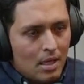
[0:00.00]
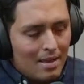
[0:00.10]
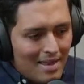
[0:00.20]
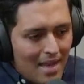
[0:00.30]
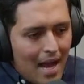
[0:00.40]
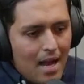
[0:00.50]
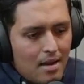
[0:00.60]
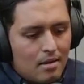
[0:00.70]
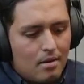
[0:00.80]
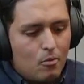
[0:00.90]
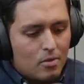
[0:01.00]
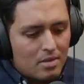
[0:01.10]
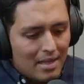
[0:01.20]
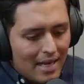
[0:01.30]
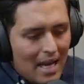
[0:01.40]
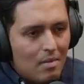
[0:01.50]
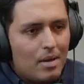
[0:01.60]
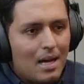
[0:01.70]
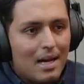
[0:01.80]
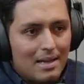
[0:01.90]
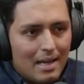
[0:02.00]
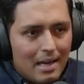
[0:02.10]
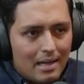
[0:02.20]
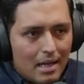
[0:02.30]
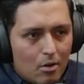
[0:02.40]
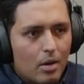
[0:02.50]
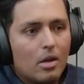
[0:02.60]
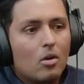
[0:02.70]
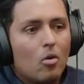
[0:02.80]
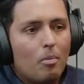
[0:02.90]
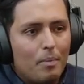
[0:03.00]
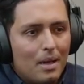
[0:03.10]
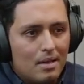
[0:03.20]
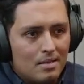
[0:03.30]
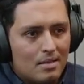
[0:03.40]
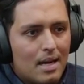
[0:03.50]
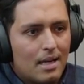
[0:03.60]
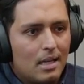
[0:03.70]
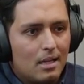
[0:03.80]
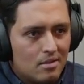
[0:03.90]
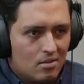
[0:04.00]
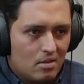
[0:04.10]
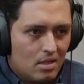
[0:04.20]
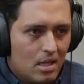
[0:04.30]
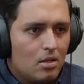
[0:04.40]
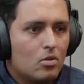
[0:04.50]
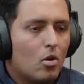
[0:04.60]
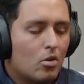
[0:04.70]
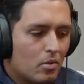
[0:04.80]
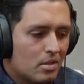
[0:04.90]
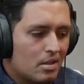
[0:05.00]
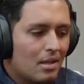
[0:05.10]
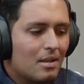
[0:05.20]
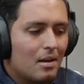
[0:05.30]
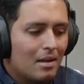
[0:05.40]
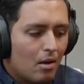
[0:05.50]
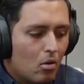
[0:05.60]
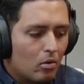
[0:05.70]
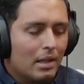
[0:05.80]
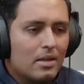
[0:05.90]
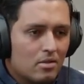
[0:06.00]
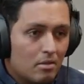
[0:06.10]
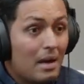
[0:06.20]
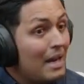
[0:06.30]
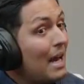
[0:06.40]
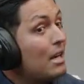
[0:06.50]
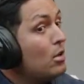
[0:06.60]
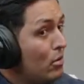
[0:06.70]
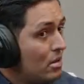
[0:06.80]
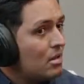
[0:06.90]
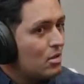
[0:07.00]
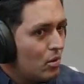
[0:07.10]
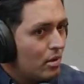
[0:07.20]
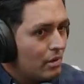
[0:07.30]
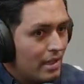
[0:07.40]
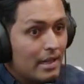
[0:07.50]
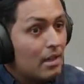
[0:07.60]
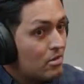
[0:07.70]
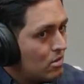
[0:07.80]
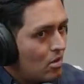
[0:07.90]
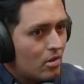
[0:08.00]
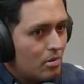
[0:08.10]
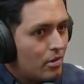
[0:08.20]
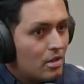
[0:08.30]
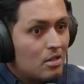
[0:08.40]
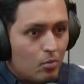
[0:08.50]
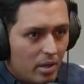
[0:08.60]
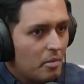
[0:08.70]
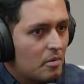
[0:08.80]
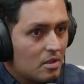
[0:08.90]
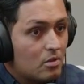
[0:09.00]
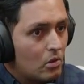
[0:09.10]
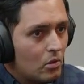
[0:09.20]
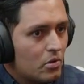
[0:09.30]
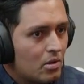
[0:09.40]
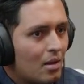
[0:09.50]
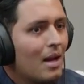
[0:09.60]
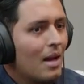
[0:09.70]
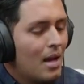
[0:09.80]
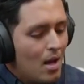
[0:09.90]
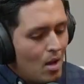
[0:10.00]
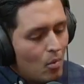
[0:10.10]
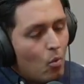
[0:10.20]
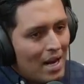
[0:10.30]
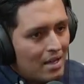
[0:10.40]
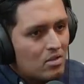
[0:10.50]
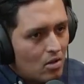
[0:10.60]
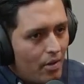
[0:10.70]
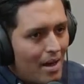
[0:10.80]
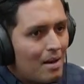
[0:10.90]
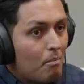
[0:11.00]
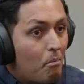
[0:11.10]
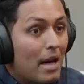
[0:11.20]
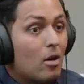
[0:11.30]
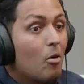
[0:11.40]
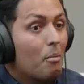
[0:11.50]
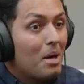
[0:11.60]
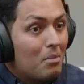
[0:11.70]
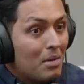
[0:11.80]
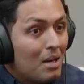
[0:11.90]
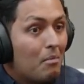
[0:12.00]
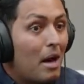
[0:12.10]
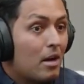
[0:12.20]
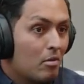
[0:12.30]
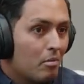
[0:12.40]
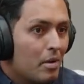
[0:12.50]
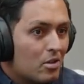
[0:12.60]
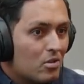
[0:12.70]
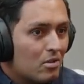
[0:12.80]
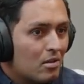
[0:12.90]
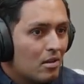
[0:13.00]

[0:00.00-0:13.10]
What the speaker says: That was the KPI, the critical piece that I needed to see to understand that the correlation of and I knew this intuitively. Nelson talks about this, premium is a solution. But when I saw that, my commitment and my conviction